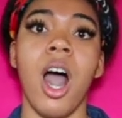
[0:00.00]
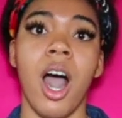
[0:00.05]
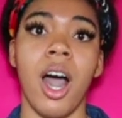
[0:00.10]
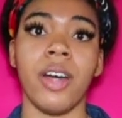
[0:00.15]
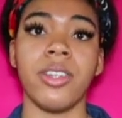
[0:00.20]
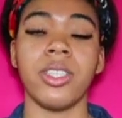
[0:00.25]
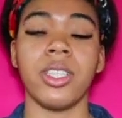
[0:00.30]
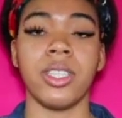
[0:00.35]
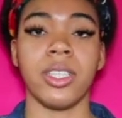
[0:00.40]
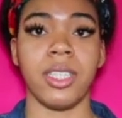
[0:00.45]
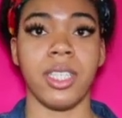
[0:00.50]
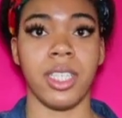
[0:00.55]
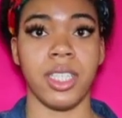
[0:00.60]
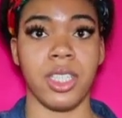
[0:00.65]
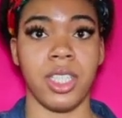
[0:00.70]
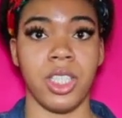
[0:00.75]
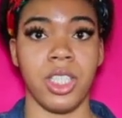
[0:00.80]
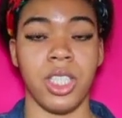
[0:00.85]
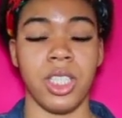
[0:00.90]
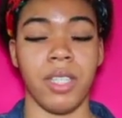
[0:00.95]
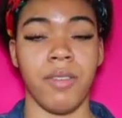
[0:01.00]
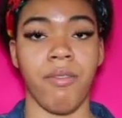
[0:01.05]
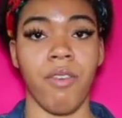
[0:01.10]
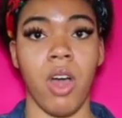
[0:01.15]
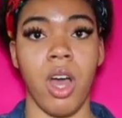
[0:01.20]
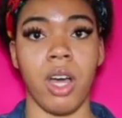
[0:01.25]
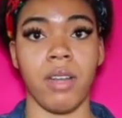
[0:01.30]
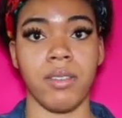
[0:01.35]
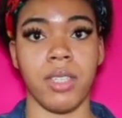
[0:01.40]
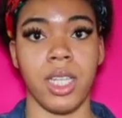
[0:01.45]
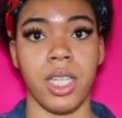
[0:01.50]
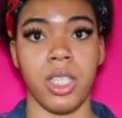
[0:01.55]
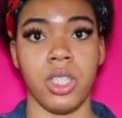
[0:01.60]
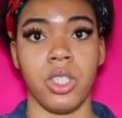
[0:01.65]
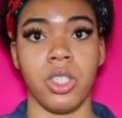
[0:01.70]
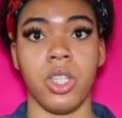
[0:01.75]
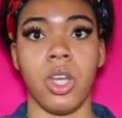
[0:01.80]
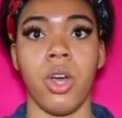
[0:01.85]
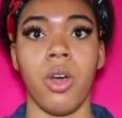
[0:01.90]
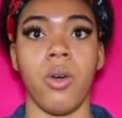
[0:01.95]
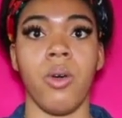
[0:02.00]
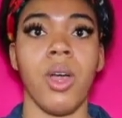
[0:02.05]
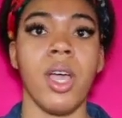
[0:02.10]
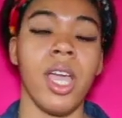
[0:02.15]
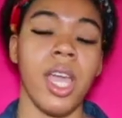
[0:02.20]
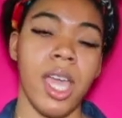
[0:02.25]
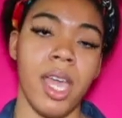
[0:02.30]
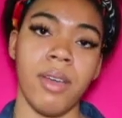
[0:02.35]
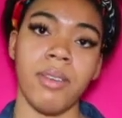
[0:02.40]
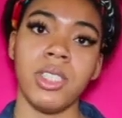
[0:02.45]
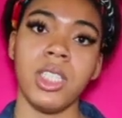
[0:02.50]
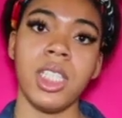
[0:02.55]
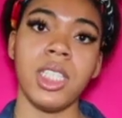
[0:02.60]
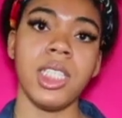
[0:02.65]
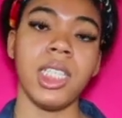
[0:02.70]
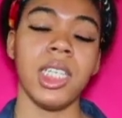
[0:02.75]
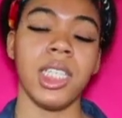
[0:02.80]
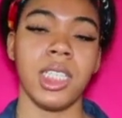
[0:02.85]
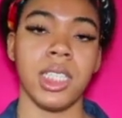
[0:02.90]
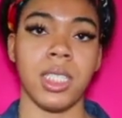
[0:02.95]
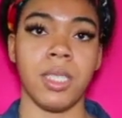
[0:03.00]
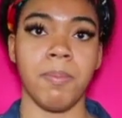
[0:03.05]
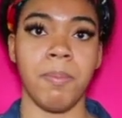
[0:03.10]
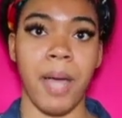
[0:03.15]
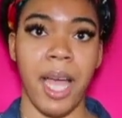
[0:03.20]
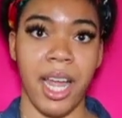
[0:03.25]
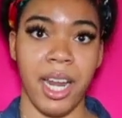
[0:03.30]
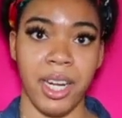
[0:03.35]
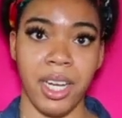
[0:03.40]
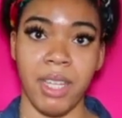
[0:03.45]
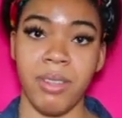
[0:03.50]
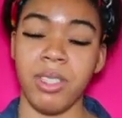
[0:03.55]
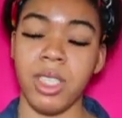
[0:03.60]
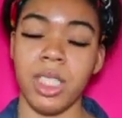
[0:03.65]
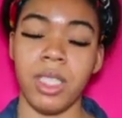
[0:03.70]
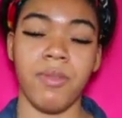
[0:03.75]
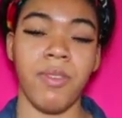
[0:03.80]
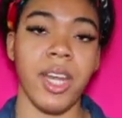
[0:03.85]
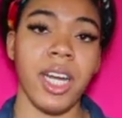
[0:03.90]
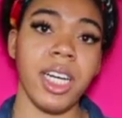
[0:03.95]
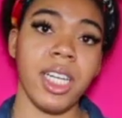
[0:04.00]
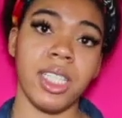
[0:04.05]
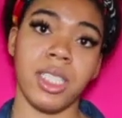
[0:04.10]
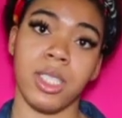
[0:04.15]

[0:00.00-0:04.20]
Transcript: other things that she's involved in. So it was just it was just very